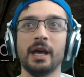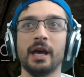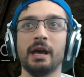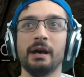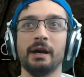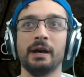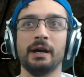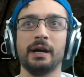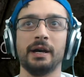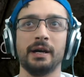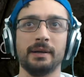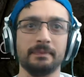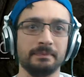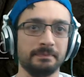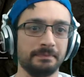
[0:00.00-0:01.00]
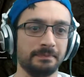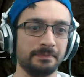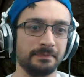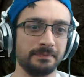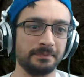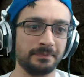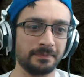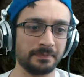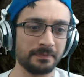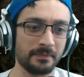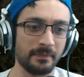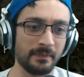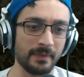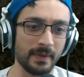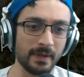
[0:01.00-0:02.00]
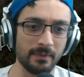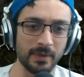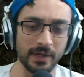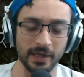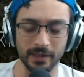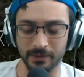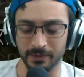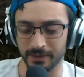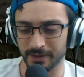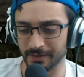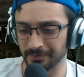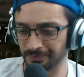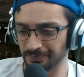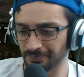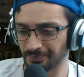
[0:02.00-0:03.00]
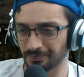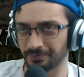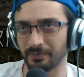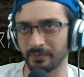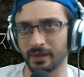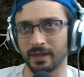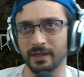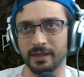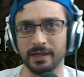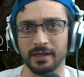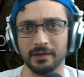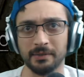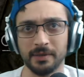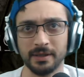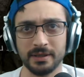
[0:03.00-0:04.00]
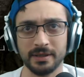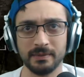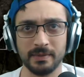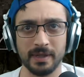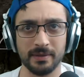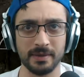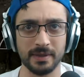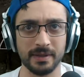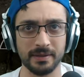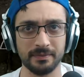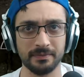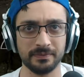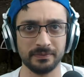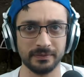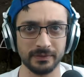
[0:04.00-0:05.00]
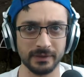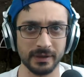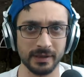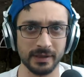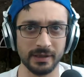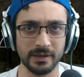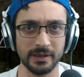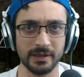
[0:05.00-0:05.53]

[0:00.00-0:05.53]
Um, but not always. Now, one of these maps, it